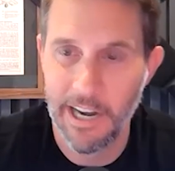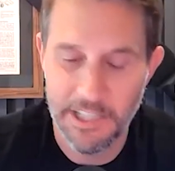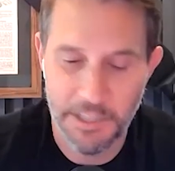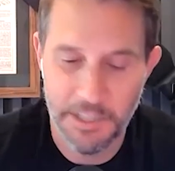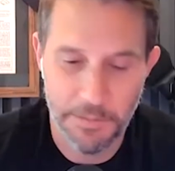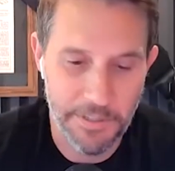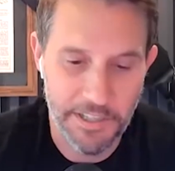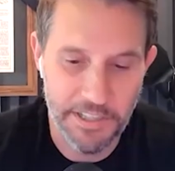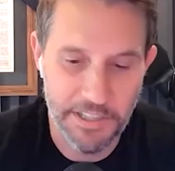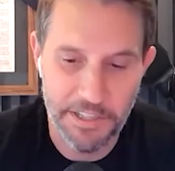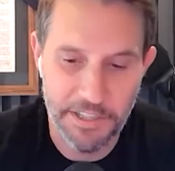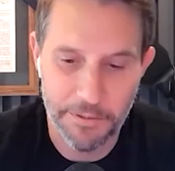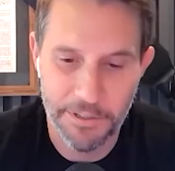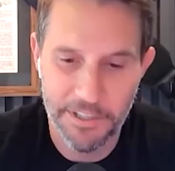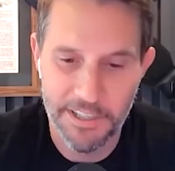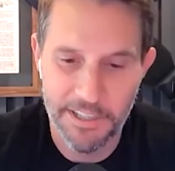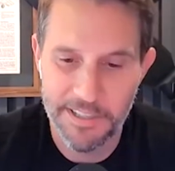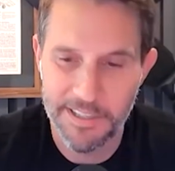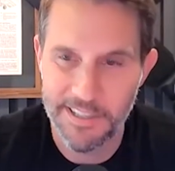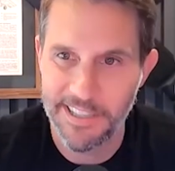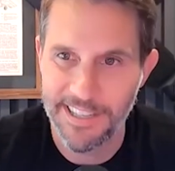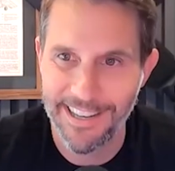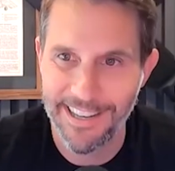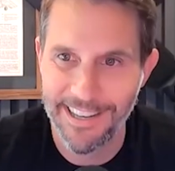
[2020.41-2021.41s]
high speed
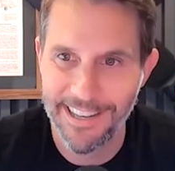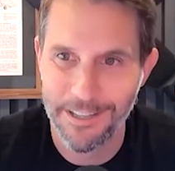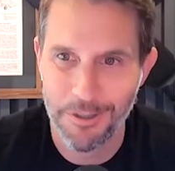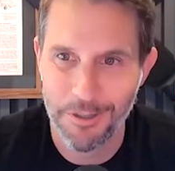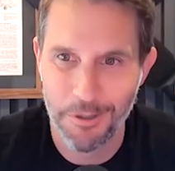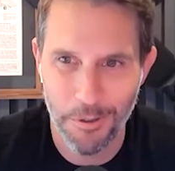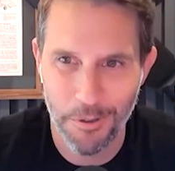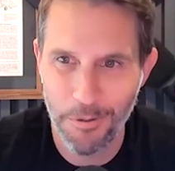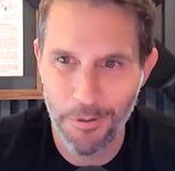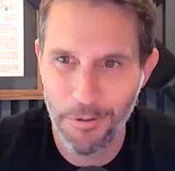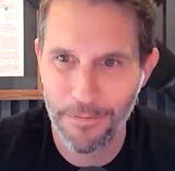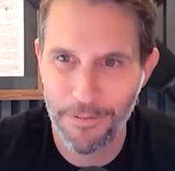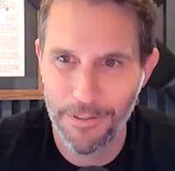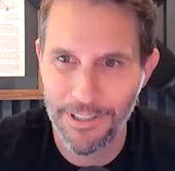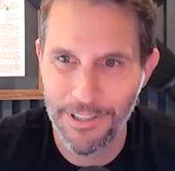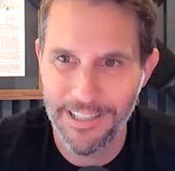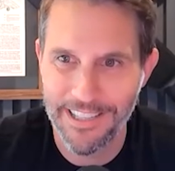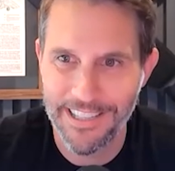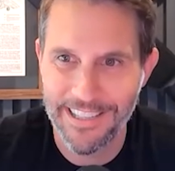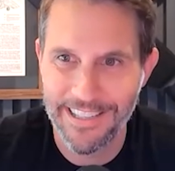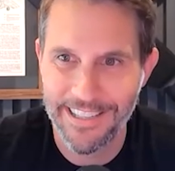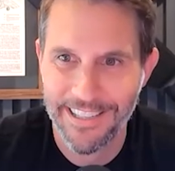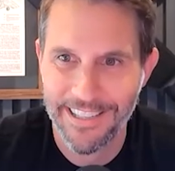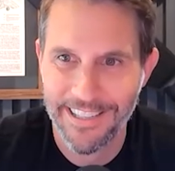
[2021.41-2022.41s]
units and
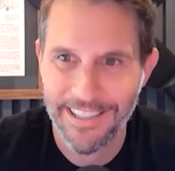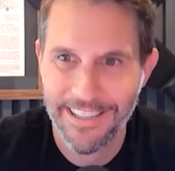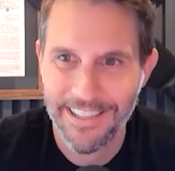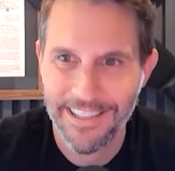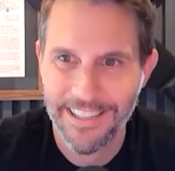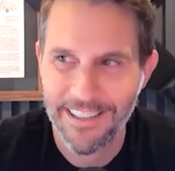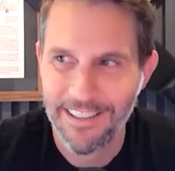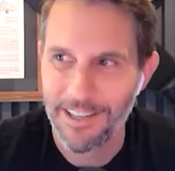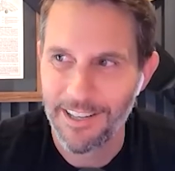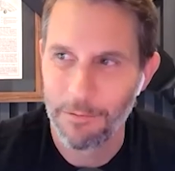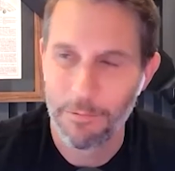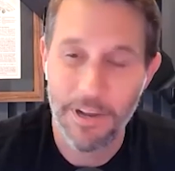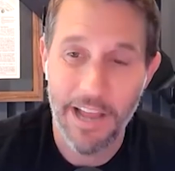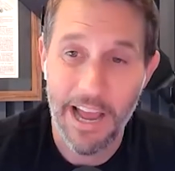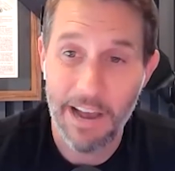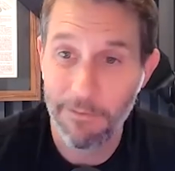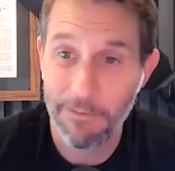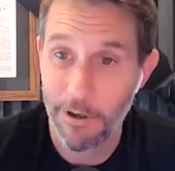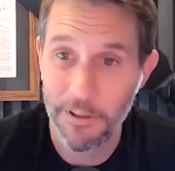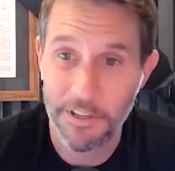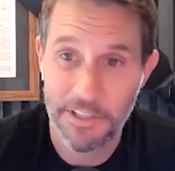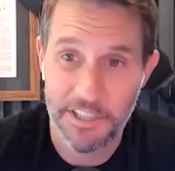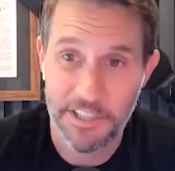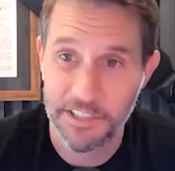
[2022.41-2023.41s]
truthfully like we have
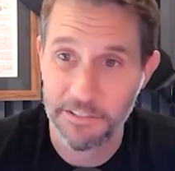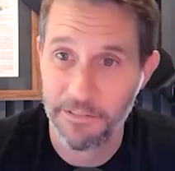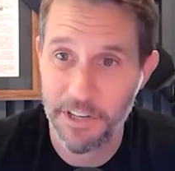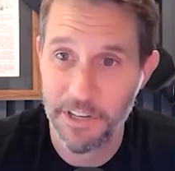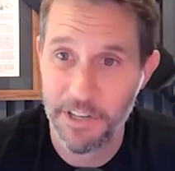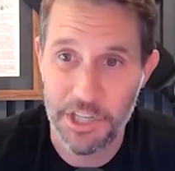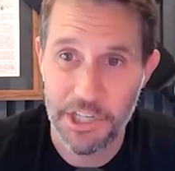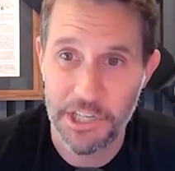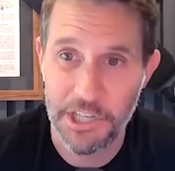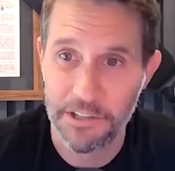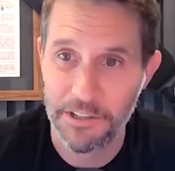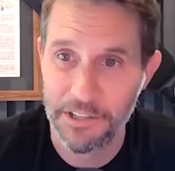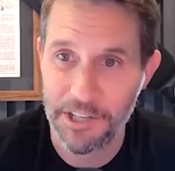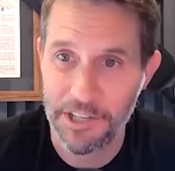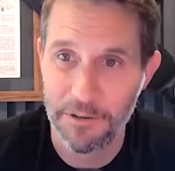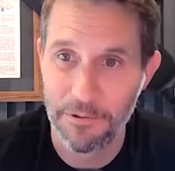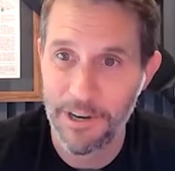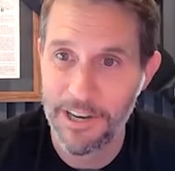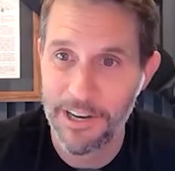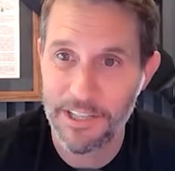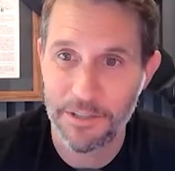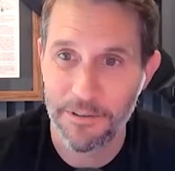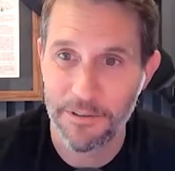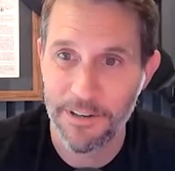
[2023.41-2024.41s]
all this division in the
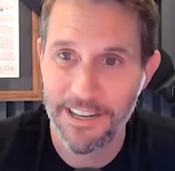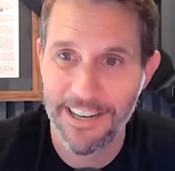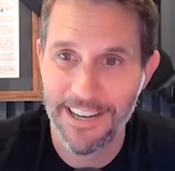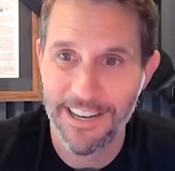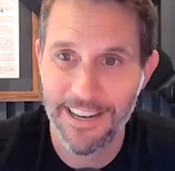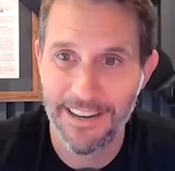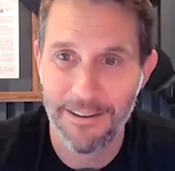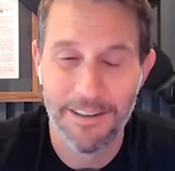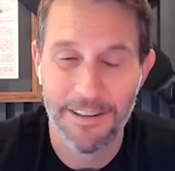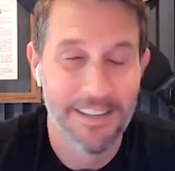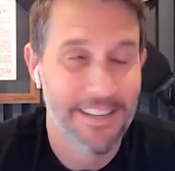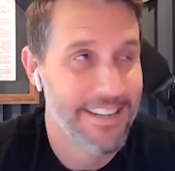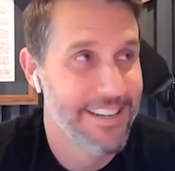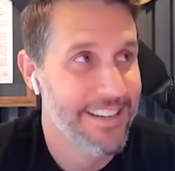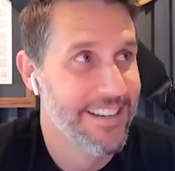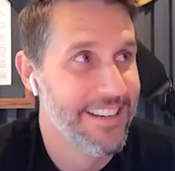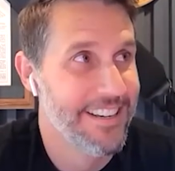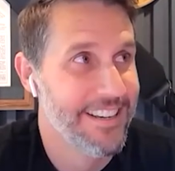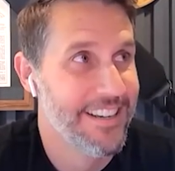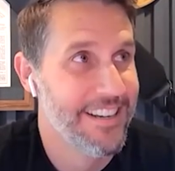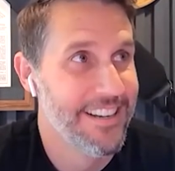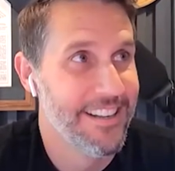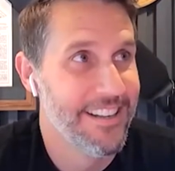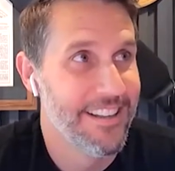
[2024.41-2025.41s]
us right now
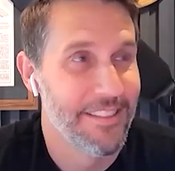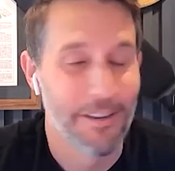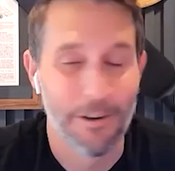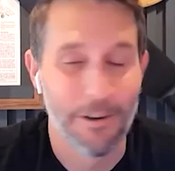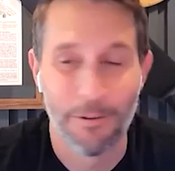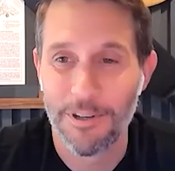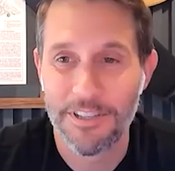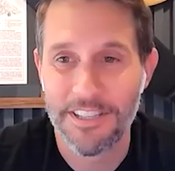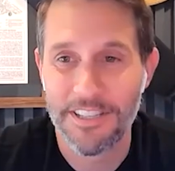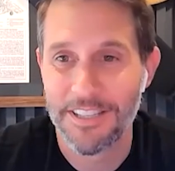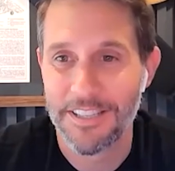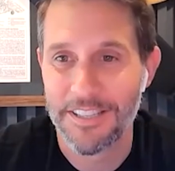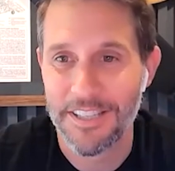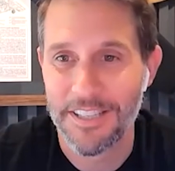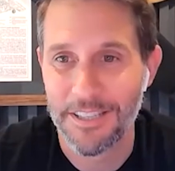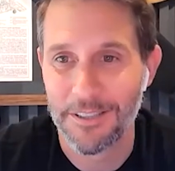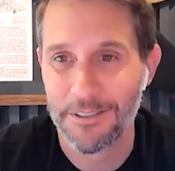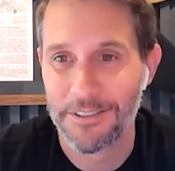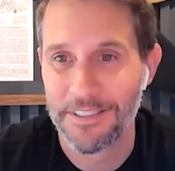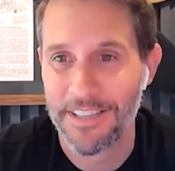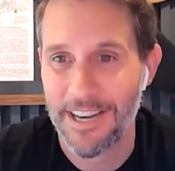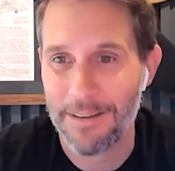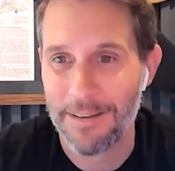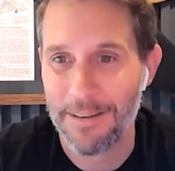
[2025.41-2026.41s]
yeah there wasn't a
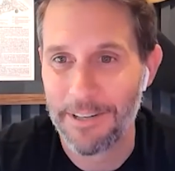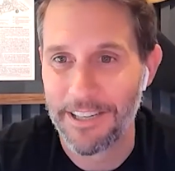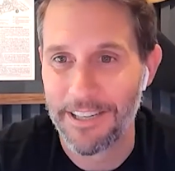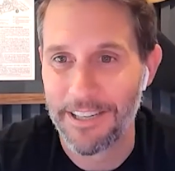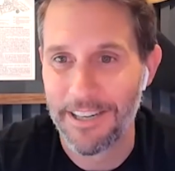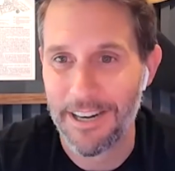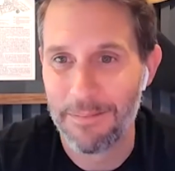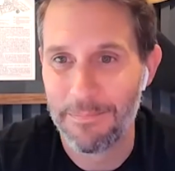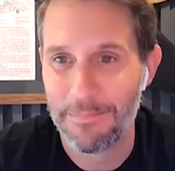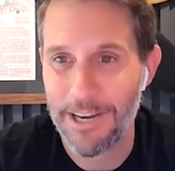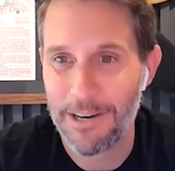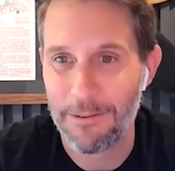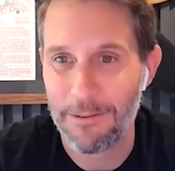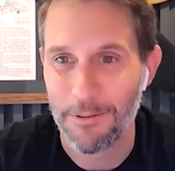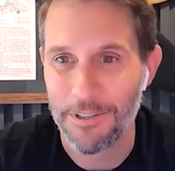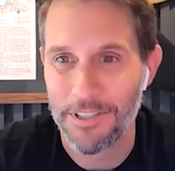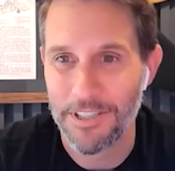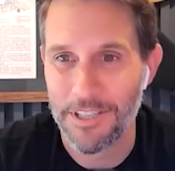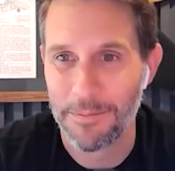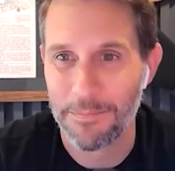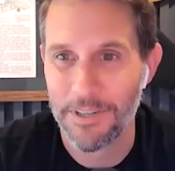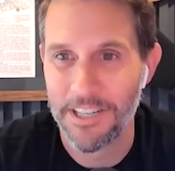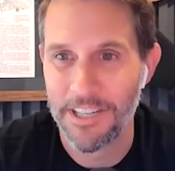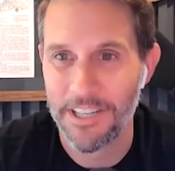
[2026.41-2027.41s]
single time in combat where
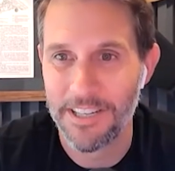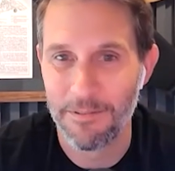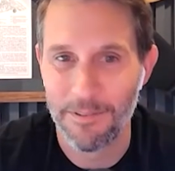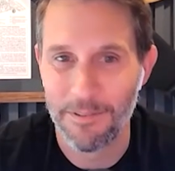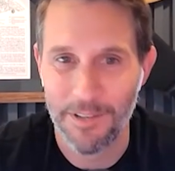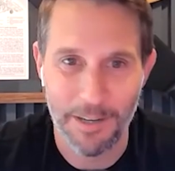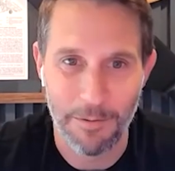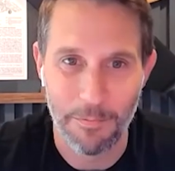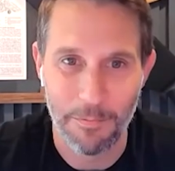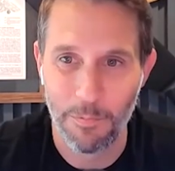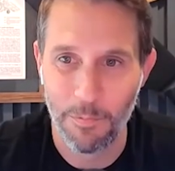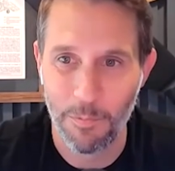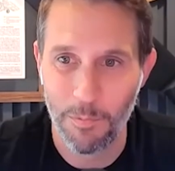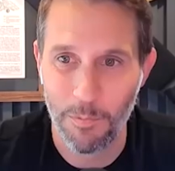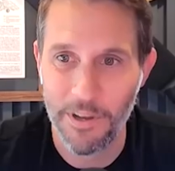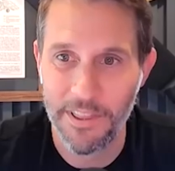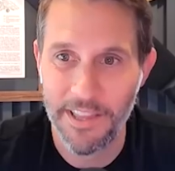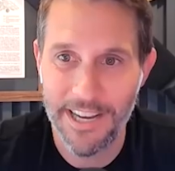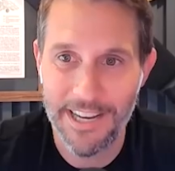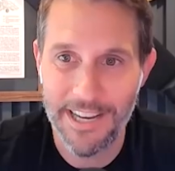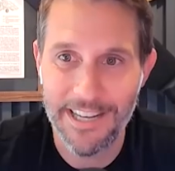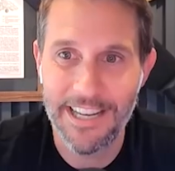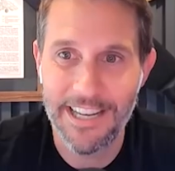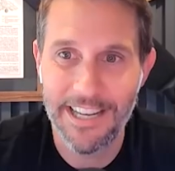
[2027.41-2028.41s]
somebody like when
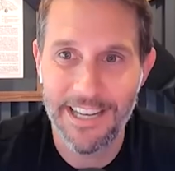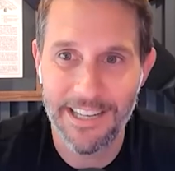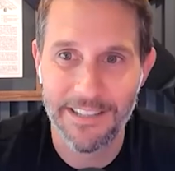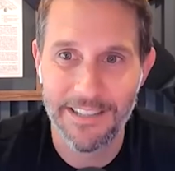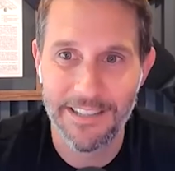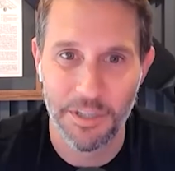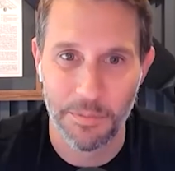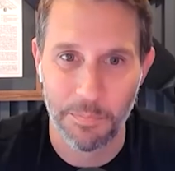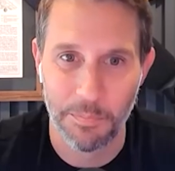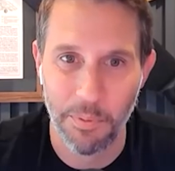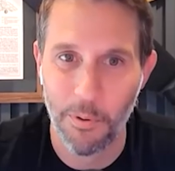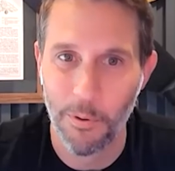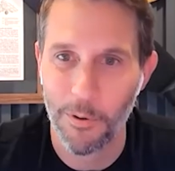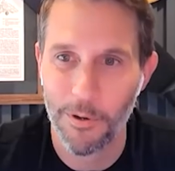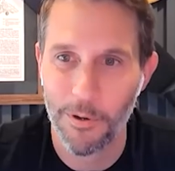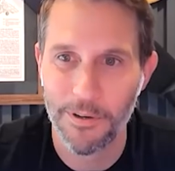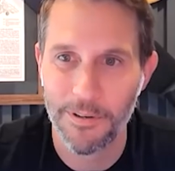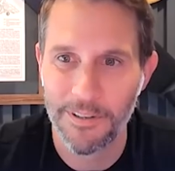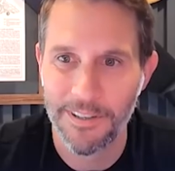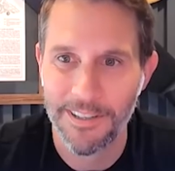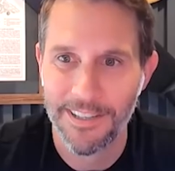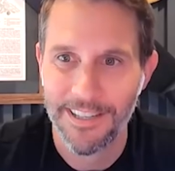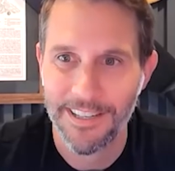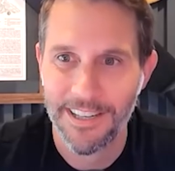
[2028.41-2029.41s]
they needed
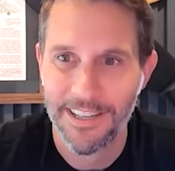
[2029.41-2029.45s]
support